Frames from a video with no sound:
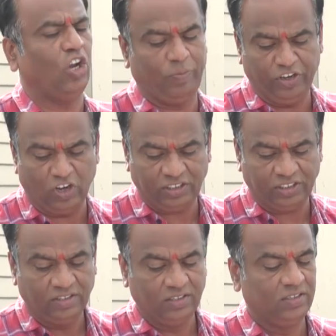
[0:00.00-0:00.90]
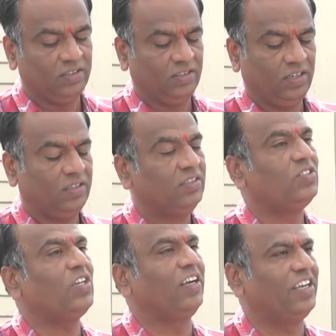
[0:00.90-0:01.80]
have been not
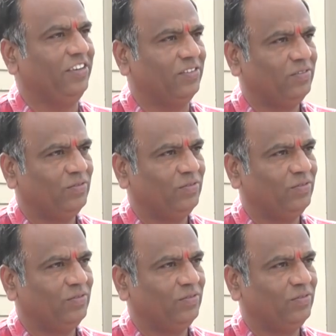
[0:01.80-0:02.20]
started.